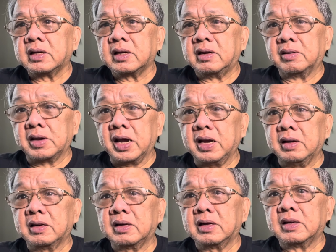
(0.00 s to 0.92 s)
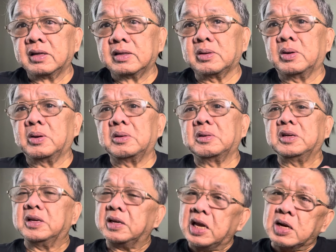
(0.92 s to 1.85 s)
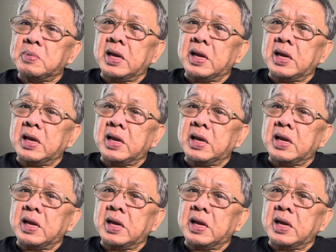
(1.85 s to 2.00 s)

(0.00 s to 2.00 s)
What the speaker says: Okay? So, yan, may